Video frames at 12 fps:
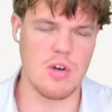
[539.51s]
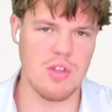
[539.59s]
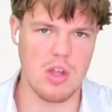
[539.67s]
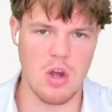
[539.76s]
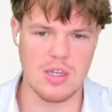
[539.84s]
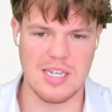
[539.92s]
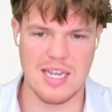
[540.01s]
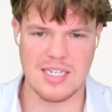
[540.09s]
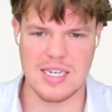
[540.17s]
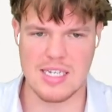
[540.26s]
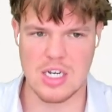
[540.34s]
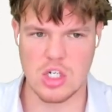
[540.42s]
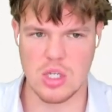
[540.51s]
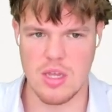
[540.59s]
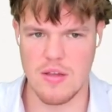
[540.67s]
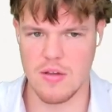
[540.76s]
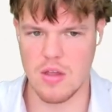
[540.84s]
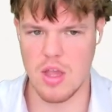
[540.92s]
the context
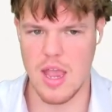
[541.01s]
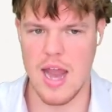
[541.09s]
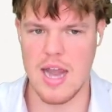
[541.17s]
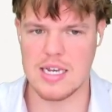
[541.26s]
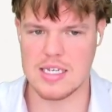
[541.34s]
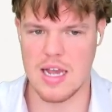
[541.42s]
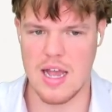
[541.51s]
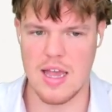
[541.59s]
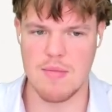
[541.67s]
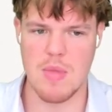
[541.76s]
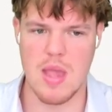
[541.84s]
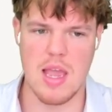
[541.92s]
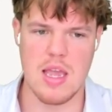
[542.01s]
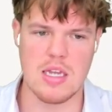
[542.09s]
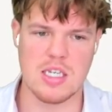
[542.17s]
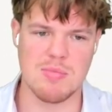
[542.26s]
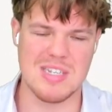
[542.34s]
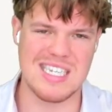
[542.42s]
essentially anytime a
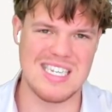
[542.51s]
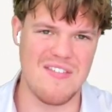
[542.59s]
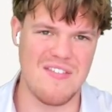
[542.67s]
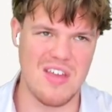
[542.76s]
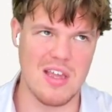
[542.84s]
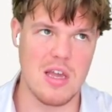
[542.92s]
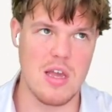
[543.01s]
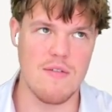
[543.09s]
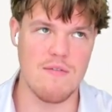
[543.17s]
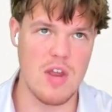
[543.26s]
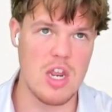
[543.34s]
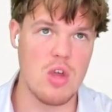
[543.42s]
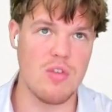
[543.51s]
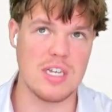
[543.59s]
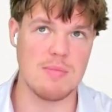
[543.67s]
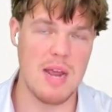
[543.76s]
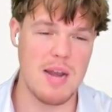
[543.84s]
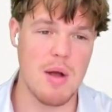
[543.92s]
specific video that's
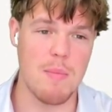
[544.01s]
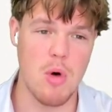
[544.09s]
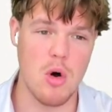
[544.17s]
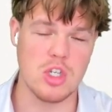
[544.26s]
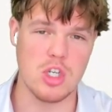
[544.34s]
made about Barnes and